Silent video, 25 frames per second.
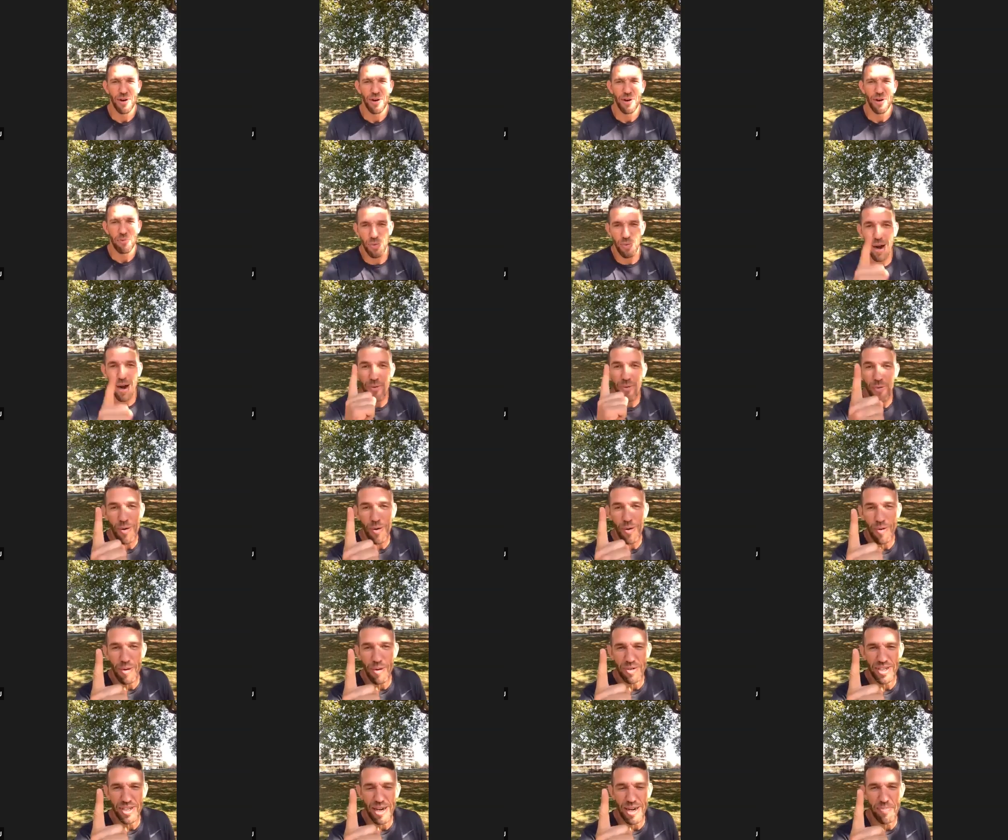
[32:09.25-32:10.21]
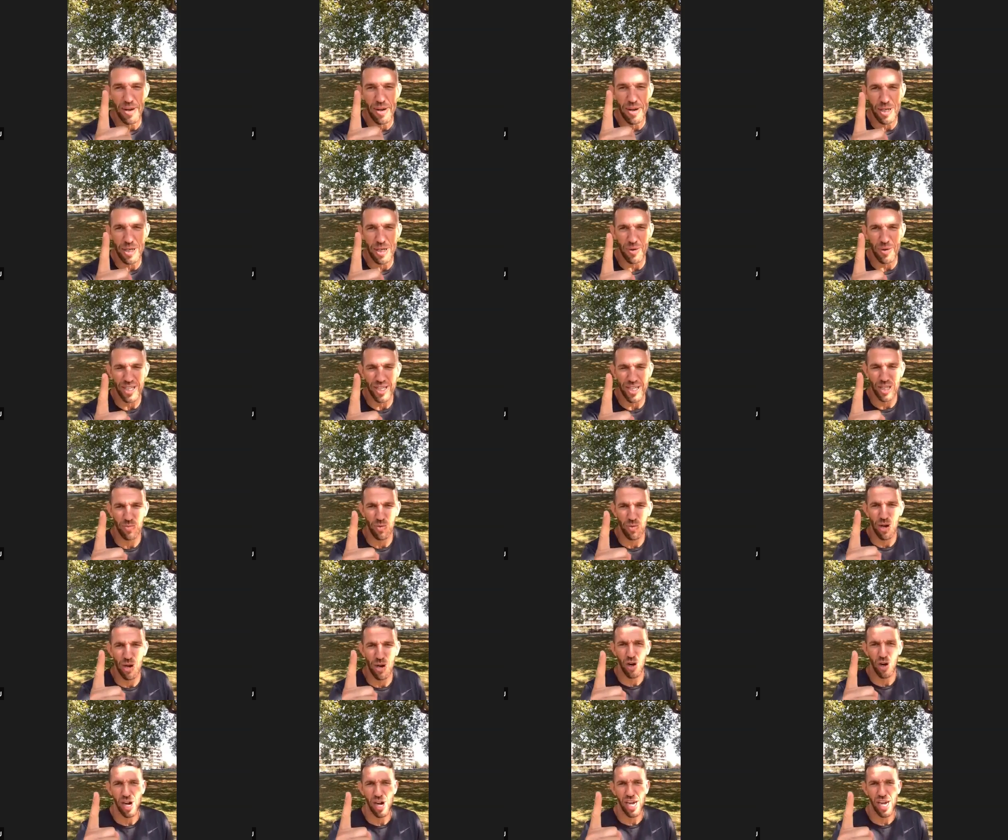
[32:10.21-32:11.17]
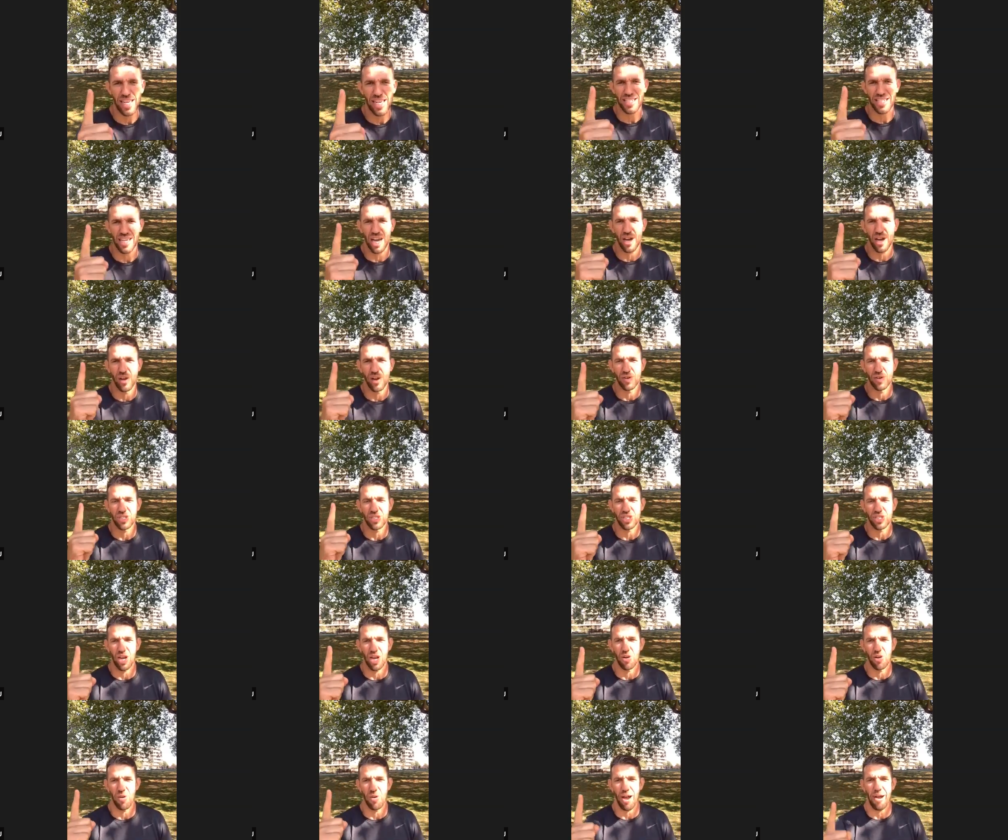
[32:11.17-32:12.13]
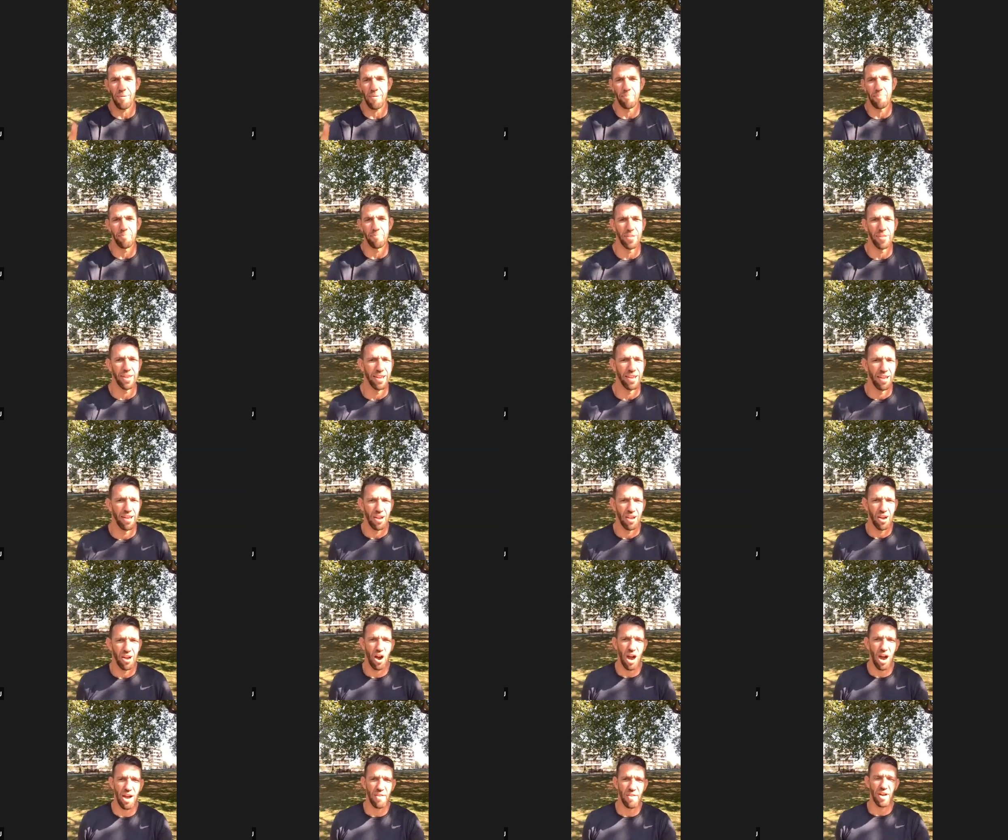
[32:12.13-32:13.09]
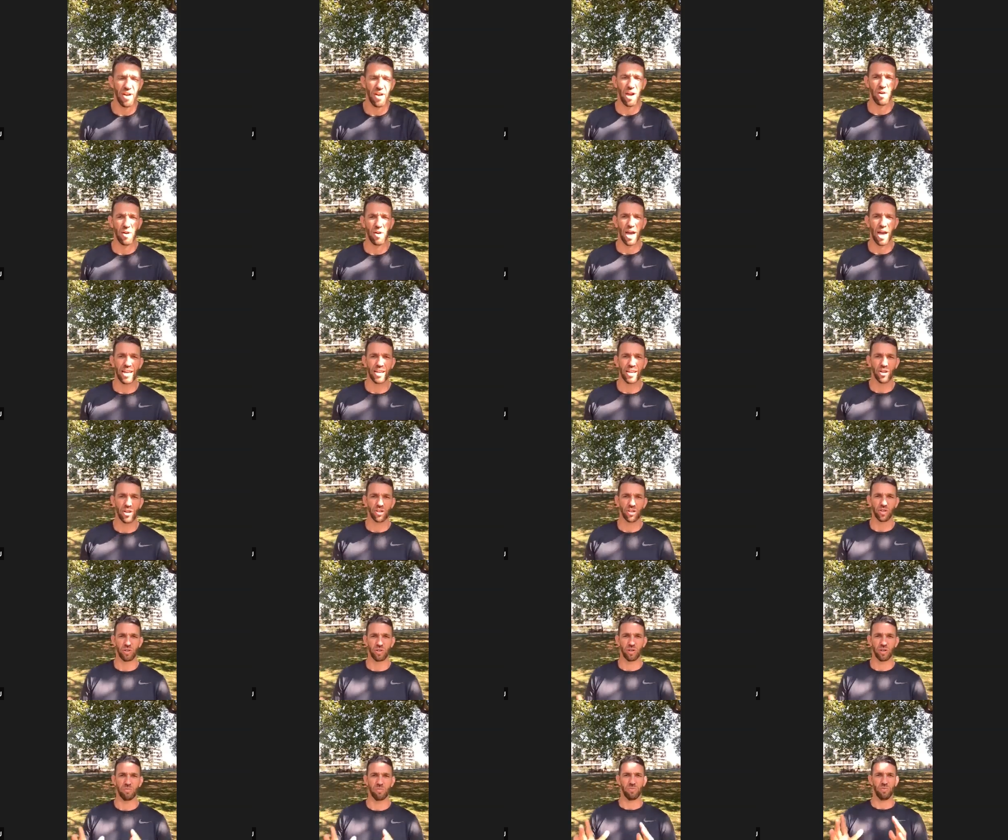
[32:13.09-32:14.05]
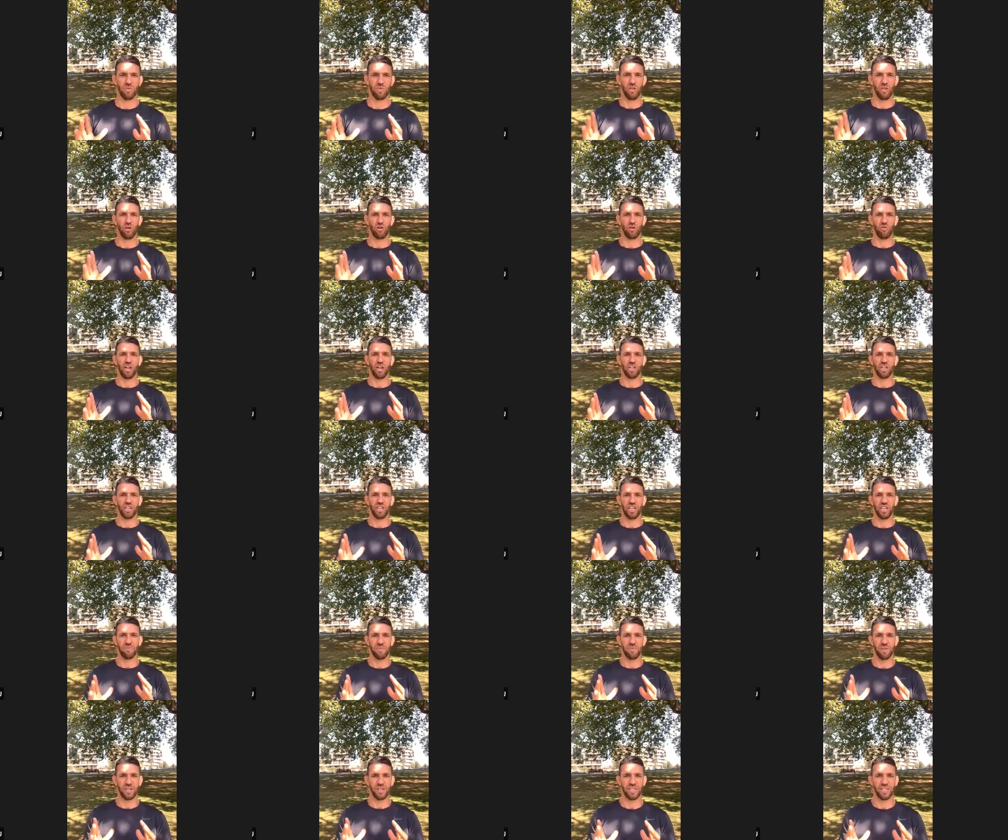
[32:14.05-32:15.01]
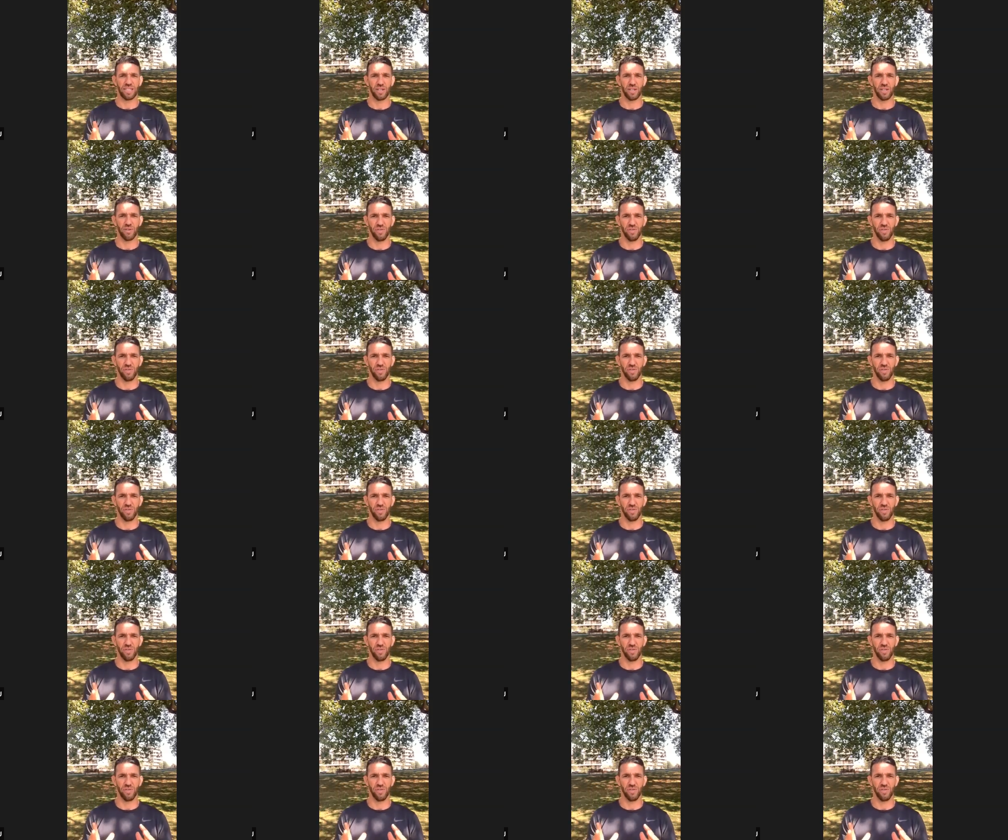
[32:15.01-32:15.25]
We'll do one warm-up set of bench press as well, guys. So Ivo, you're crushing them still?